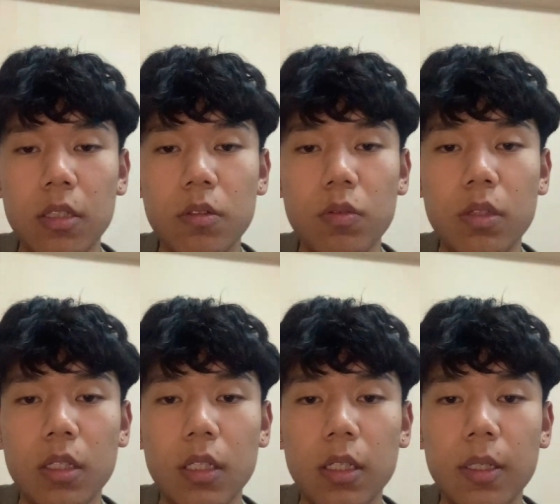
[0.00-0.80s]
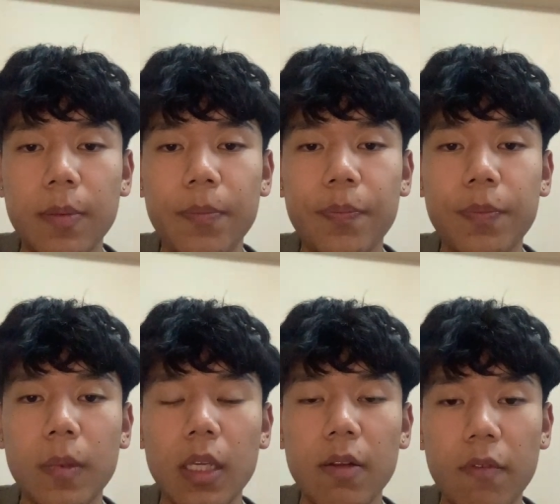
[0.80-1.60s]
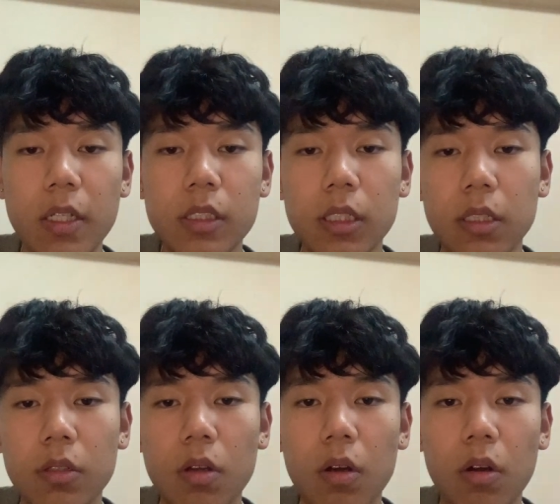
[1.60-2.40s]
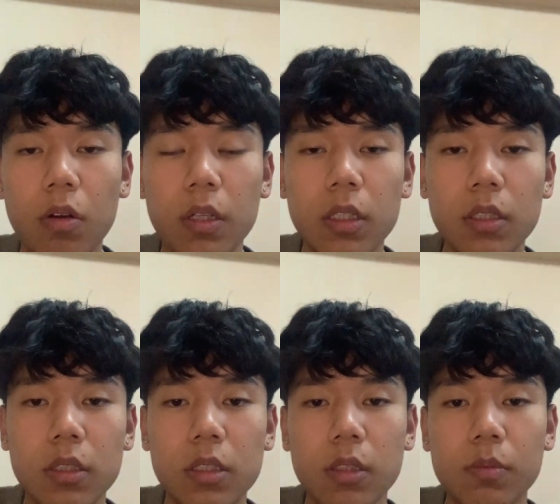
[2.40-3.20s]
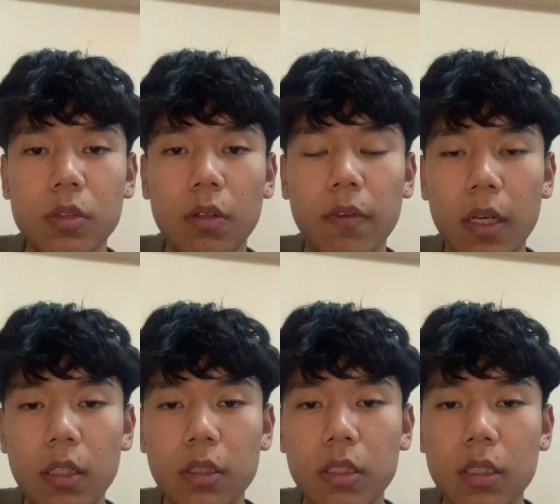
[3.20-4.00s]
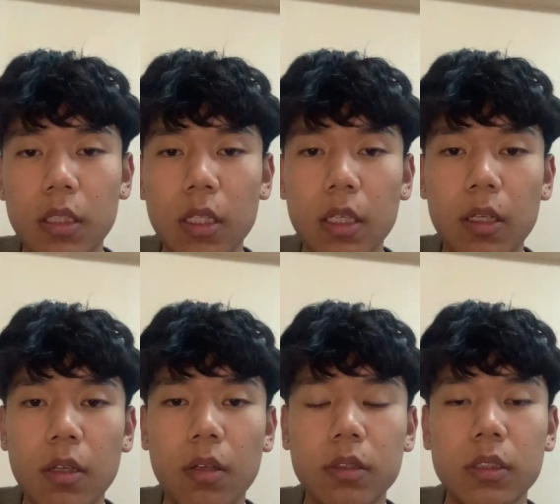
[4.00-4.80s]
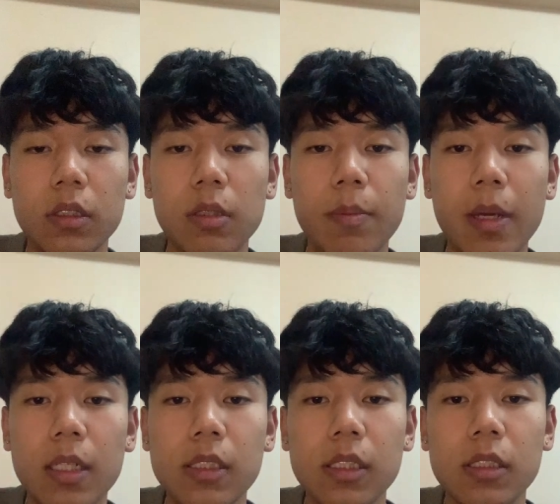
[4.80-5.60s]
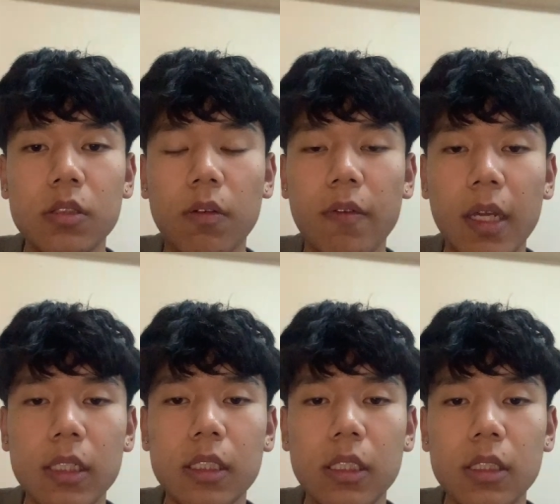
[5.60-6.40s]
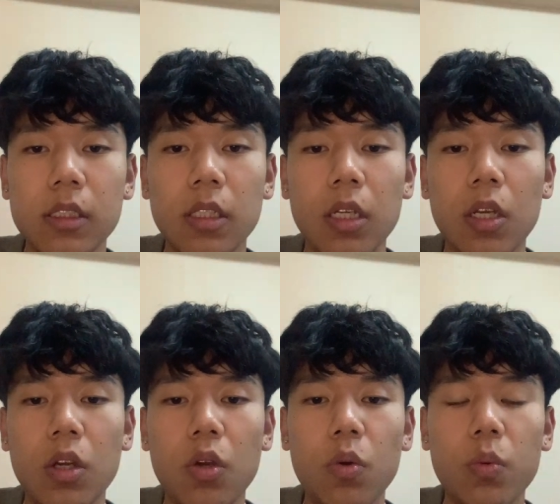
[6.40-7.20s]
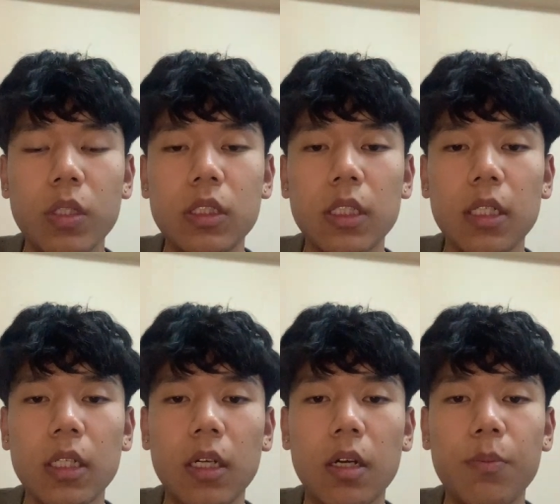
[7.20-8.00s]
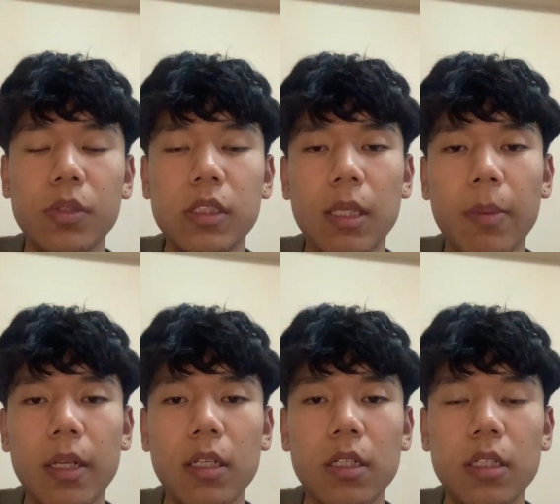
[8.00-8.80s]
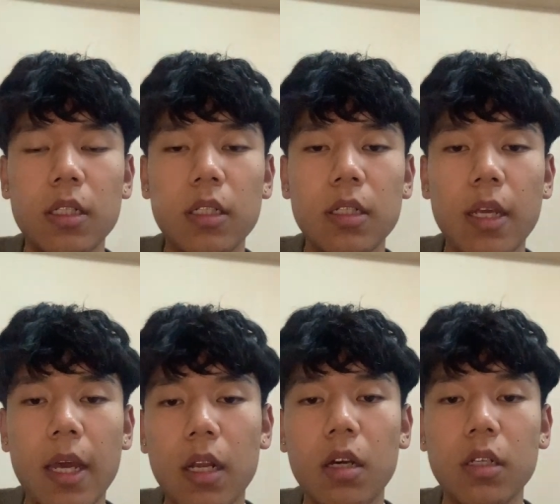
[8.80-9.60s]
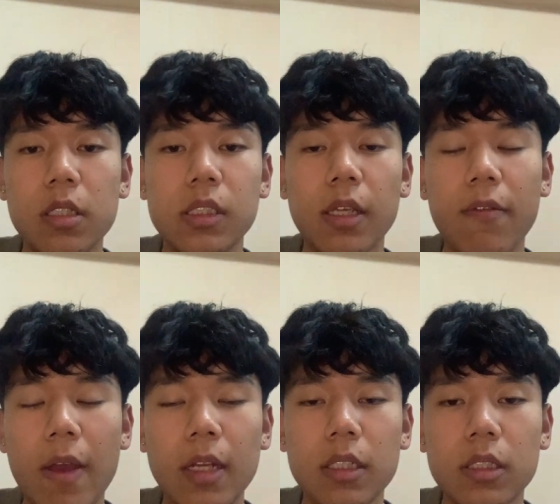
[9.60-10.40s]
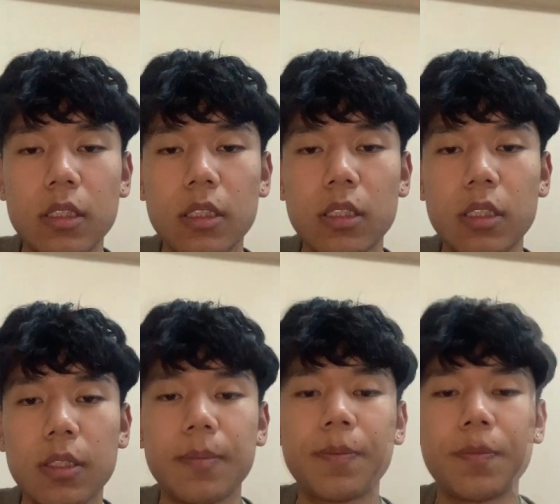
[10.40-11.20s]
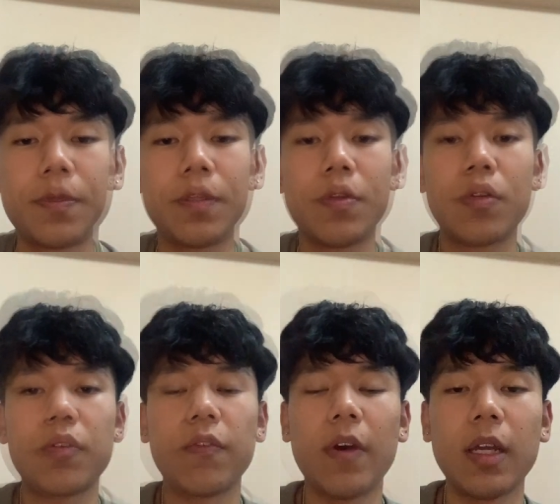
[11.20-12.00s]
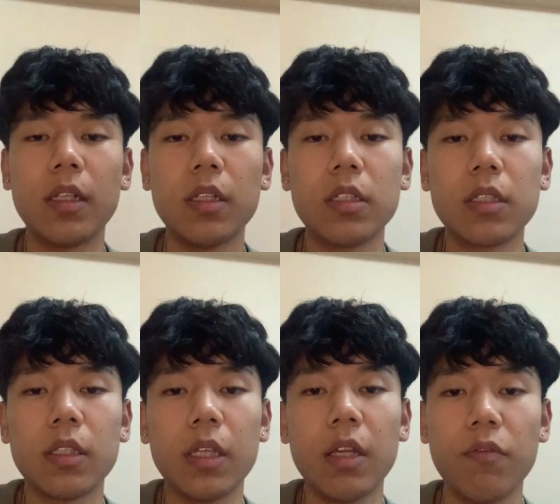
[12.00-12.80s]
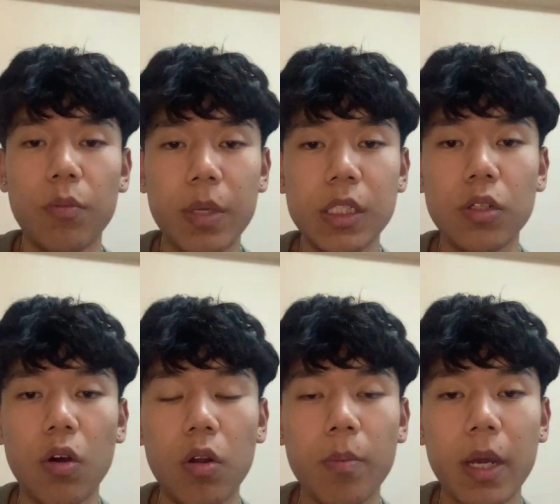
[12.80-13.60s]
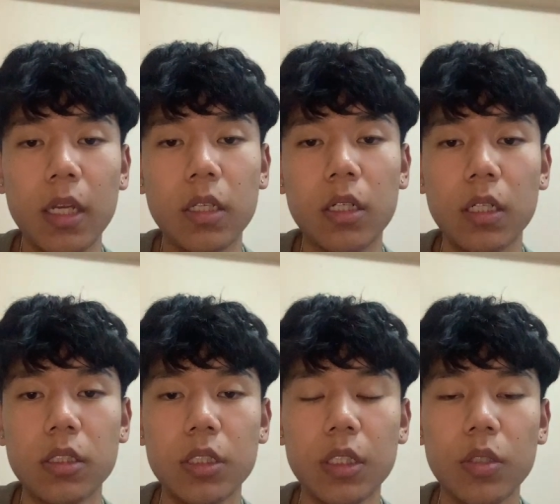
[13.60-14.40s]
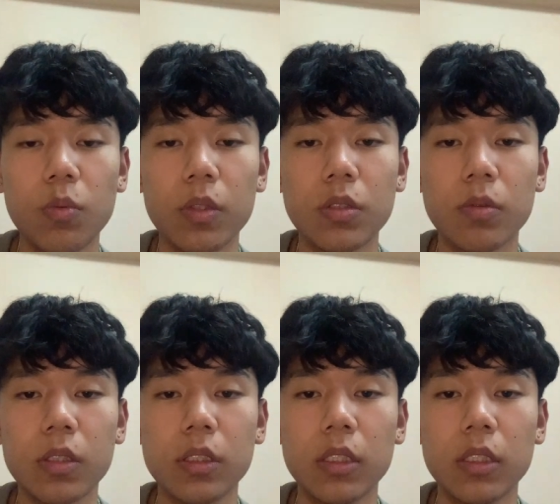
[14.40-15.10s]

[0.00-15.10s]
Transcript: to the invention or in terms of health or certain medicines or vaccines, which uh, puts them at, an, at a disadvantage in order to find the information on my country which was